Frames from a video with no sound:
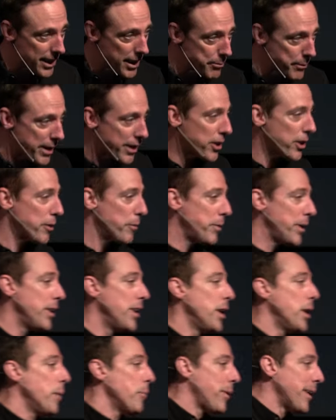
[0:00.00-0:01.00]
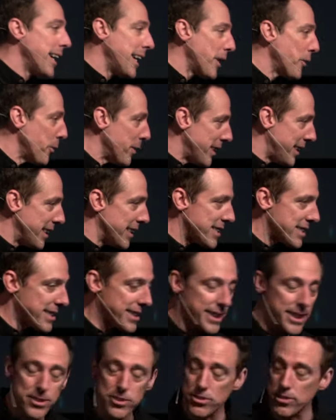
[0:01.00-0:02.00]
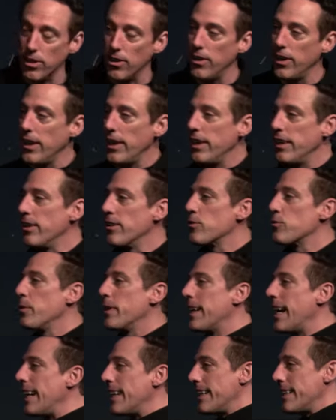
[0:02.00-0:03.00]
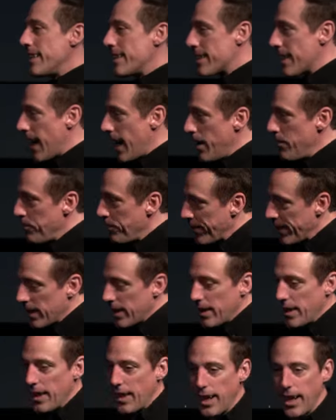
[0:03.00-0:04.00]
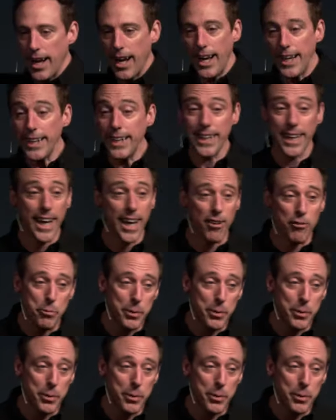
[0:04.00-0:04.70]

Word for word: I'm not going to be playing with these things. So here's what I decide I can have